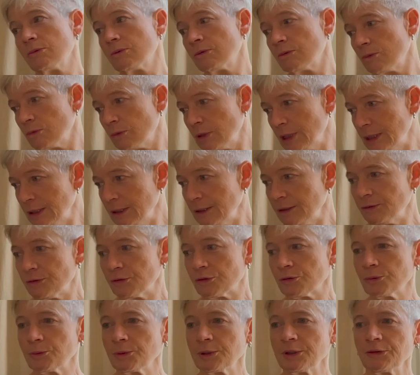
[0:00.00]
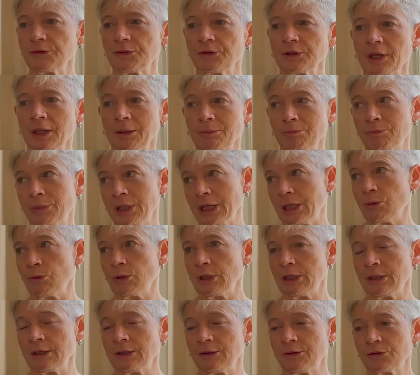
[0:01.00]
Wind instruments and big
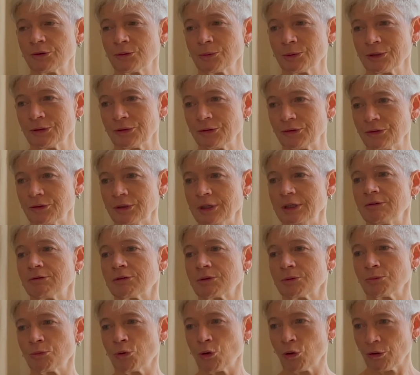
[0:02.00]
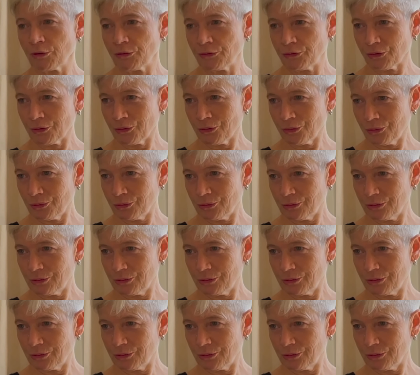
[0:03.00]
wind instruments even more so.